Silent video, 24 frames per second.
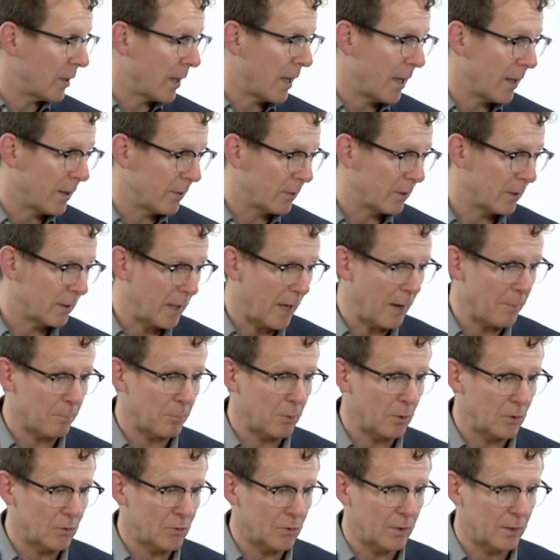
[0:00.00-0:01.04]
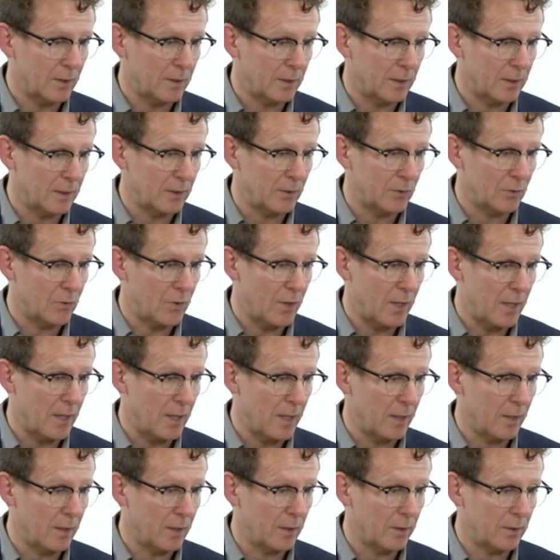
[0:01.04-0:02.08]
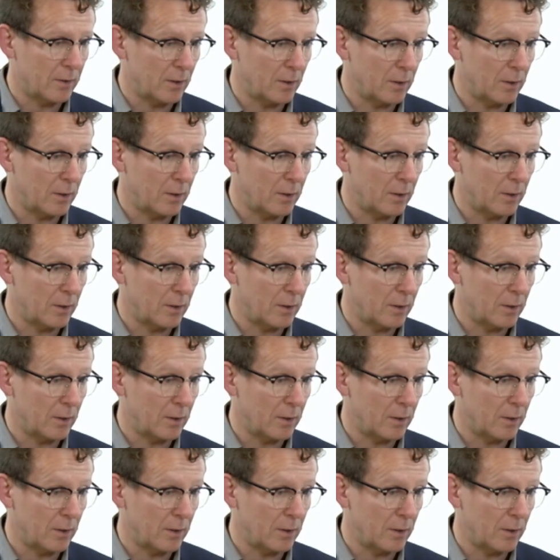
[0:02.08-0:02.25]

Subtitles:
and that person is the